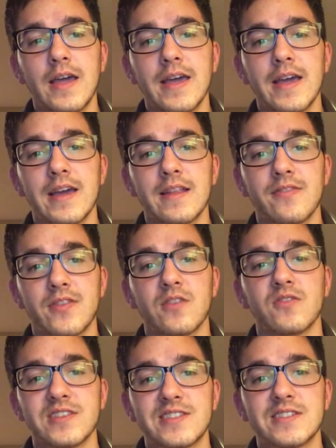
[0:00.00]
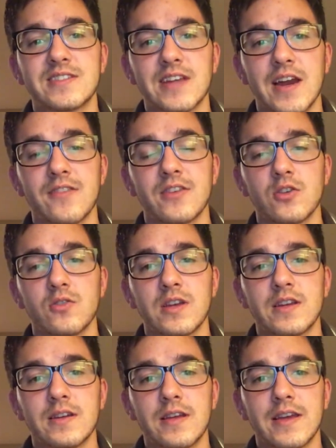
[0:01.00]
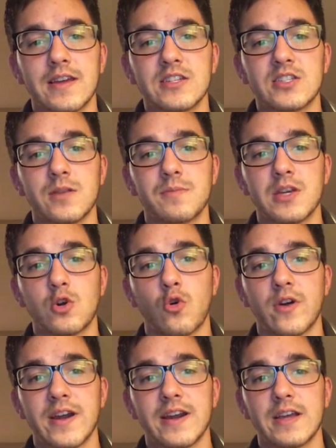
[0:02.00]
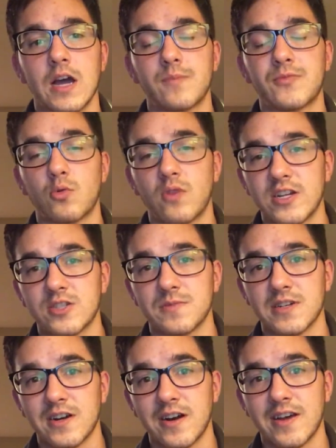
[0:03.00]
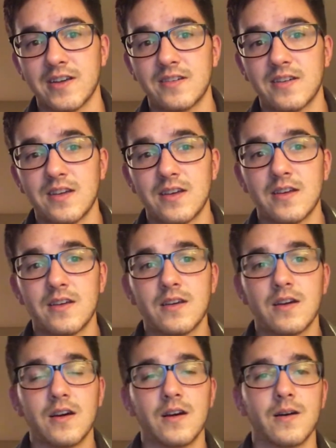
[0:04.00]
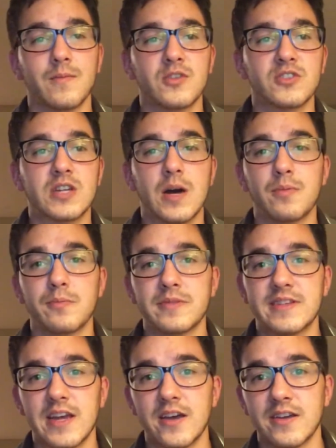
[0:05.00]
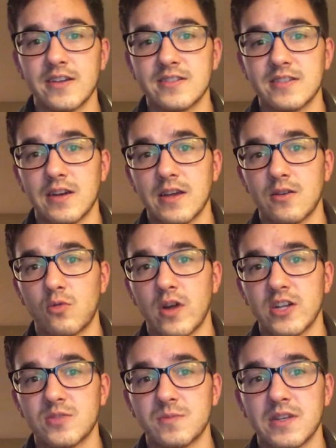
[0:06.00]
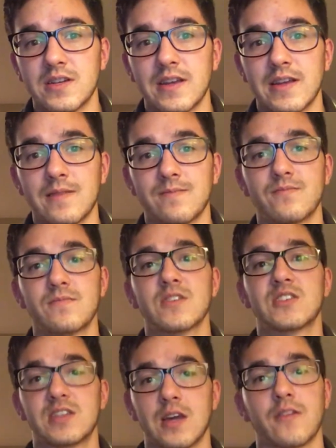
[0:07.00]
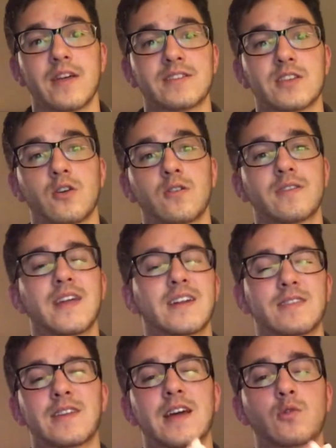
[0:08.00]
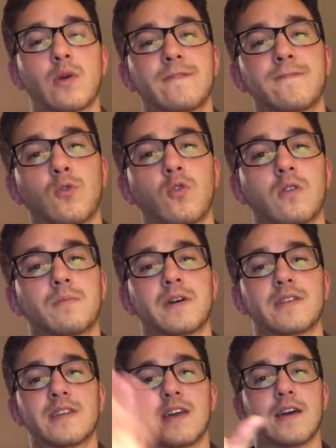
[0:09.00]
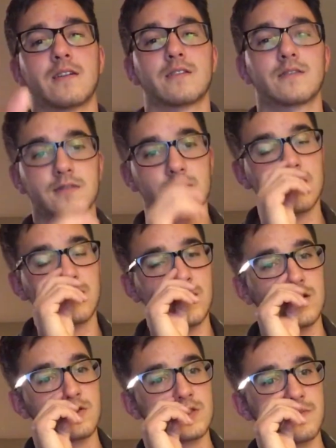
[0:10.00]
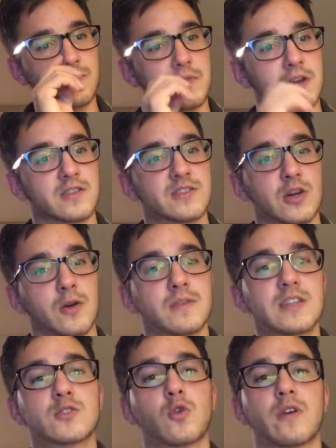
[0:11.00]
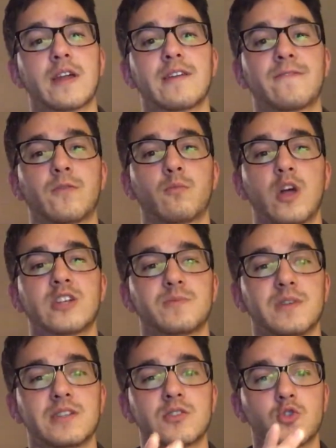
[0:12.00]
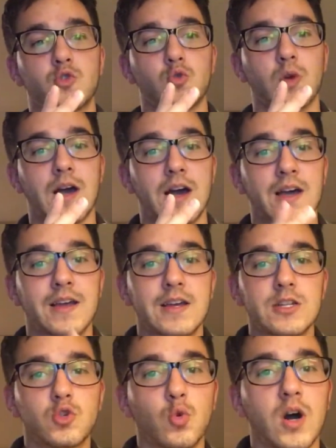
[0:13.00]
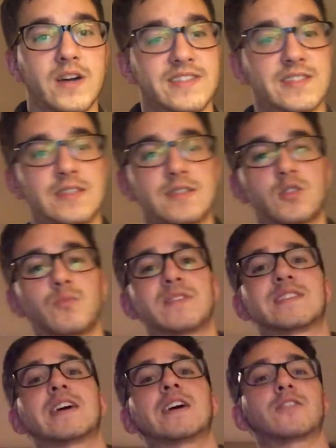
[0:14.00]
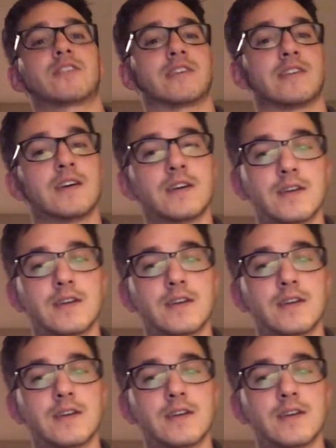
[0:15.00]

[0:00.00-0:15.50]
the enlisted side of the unit, and he's going to be coordinating up to regiment, right? There's a couple battalions in a regiment, and you see how that's going. Not quite four, but yeah, and then it goes up from there. So he's coordinating from regiment to us, to battalion.